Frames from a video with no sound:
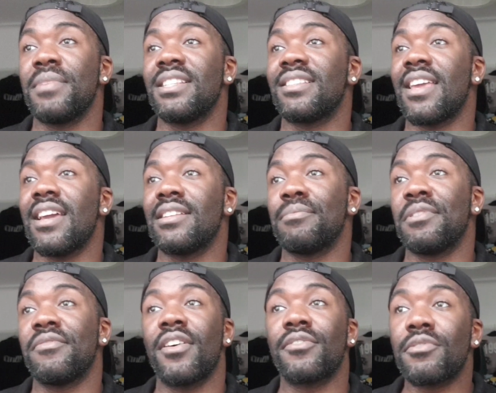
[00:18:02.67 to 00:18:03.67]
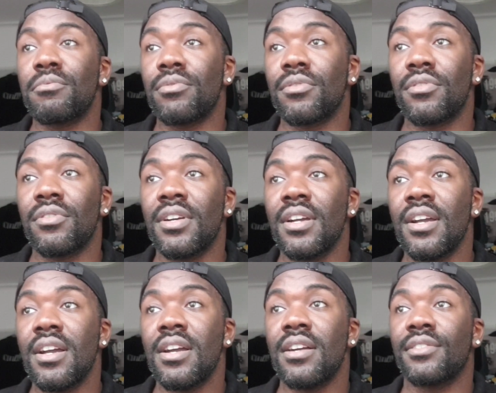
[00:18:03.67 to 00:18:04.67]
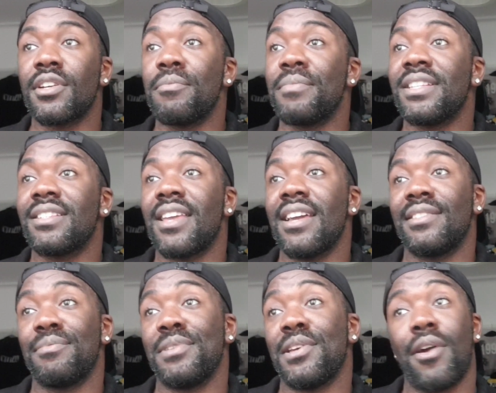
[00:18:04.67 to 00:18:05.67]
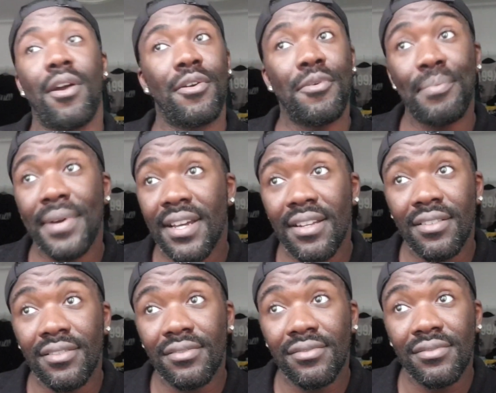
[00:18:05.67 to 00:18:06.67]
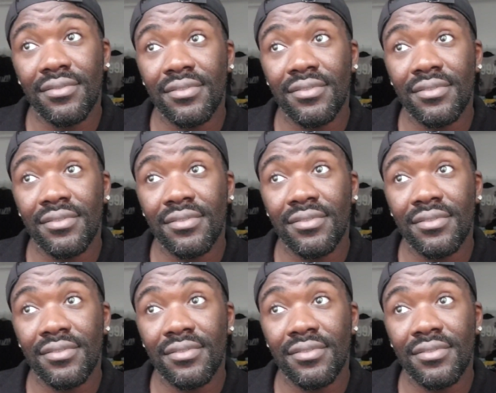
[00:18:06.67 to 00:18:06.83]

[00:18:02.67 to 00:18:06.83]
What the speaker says: be scared to be vulnerable. Don't be scared to be open.